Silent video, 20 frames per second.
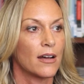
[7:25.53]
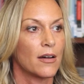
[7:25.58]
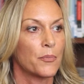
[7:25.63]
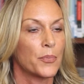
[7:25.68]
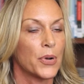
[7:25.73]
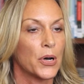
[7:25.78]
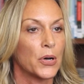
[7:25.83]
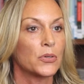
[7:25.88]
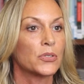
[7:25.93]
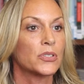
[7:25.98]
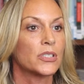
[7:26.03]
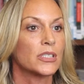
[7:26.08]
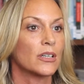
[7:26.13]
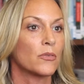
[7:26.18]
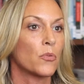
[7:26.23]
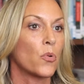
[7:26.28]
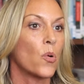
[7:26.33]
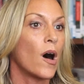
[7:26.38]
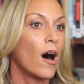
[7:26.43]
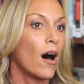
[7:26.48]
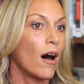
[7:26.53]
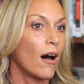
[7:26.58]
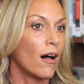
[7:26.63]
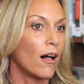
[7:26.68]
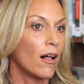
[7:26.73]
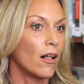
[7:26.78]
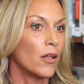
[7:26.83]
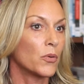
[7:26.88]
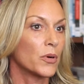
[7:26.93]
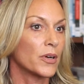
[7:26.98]
post a
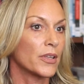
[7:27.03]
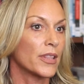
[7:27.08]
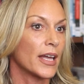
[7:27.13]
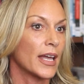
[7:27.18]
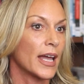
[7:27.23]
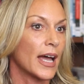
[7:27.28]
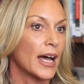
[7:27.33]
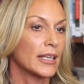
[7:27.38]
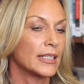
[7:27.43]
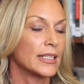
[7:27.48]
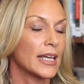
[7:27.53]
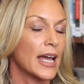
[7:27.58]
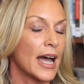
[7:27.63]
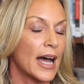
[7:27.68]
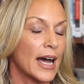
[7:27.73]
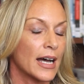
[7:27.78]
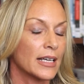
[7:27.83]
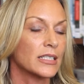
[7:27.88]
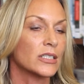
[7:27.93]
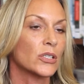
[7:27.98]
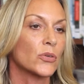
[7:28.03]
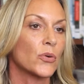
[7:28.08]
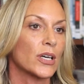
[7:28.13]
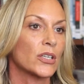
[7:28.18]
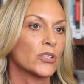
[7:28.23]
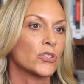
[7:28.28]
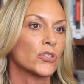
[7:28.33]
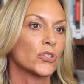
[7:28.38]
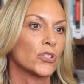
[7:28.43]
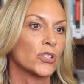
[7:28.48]
wall where they had to ask
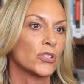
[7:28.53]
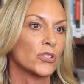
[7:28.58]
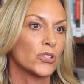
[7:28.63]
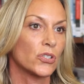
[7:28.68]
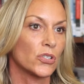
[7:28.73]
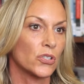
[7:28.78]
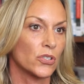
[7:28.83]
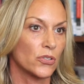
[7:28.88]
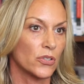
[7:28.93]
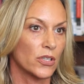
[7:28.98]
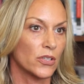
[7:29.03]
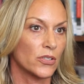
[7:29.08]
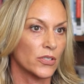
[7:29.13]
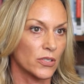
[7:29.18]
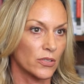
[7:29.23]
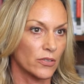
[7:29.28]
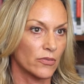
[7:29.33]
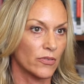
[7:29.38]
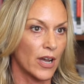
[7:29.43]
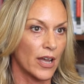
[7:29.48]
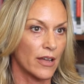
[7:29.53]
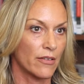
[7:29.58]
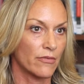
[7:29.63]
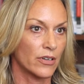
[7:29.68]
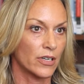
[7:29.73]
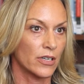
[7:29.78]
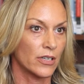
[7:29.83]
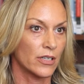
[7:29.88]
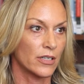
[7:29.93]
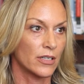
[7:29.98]
questions to the
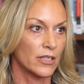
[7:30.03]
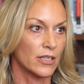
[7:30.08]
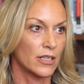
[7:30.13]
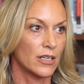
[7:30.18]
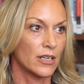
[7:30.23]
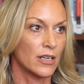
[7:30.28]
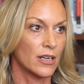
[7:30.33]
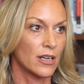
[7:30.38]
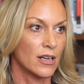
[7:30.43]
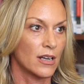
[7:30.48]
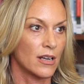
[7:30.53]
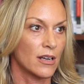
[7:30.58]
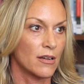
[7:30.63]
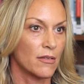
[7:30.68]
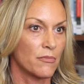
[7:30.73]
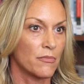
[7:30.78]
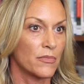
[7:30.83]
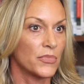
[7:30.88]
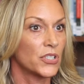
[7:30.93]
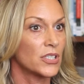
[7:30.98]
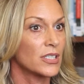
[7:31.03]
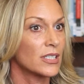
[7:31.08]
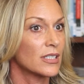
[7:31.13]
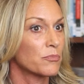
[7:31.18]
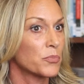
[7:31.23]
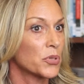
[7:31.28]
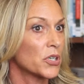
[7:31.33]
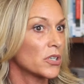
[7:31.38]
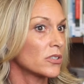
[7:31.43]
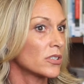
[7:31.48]
survivor, just
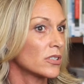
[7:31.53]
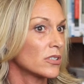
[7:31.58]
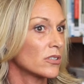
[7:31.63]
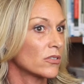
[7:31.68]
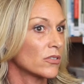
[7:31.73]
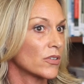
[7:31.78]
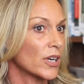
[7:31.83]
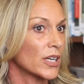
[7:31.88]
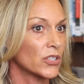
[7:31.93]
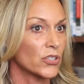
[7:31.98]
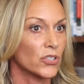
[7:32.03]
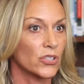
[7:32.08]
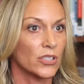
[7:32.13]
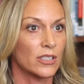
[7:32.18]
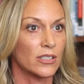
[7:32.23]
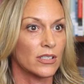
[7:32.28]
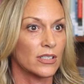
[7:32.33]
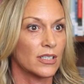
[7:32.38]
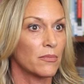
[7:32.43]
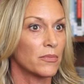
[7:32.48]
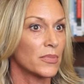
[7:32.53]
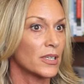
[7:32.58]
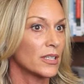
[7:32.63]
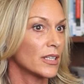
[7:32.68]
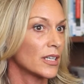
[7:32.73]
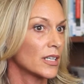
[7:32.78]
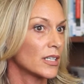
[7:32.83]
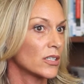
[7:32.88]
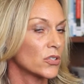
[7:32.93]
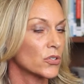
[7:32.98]
personal questions, something
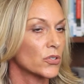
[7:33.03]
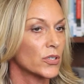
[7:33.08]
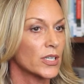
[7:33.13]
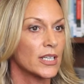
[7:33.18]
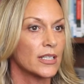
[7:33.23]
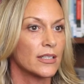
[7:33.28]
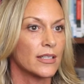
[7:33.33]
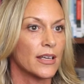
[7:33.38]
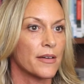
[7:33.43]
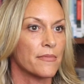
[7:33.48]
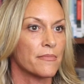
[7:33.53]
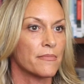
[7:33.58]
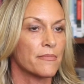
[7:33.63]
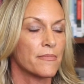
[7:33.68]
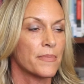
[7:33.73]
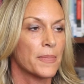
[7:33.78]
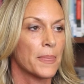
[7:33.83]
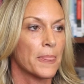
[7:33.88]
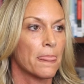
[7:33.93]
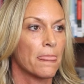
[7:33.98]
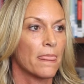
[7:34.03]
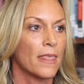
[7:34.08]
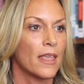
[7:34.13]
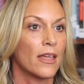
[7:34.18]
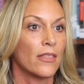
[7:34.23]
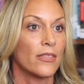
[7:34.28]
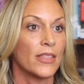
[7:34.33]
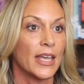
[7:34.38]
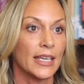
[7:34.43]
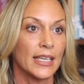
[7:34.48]
that intrigued them.
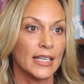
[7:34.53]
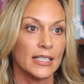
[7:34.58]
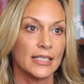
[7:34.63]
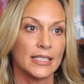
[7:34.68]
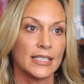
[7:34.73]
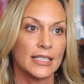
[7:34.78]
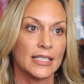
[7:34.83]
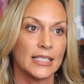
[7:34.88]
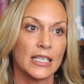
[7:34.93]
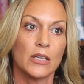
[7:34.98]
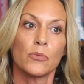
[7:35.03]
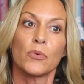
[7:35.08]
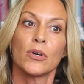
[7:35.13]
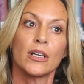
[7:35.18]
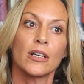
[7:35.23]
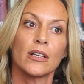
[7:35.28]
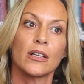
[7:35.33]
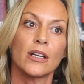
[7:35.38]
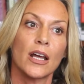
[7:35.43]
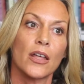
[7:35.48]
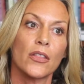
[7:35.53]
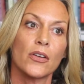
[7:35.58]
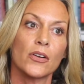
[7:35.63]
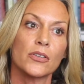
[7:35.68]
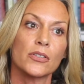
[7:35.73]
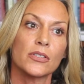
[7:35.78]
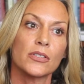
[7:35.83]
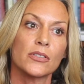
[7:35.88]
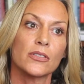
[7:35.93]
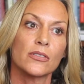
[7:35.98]
They get to see one
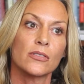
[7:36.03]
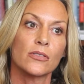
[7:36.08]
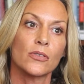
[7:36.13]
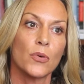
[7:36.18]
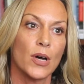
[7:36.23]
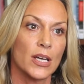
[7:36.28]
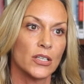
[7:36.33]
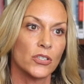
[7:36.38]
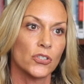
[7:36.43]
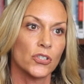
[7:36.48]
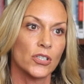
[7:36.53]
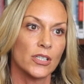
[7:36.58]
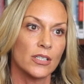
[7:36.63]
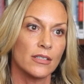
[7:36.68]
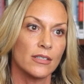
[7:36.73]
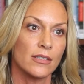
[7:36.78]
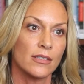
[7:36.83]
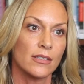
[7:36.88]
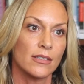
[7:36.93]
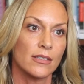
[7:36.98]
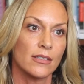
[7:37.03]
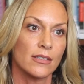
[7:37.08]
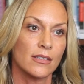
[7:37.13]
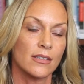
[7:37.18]
another's questions,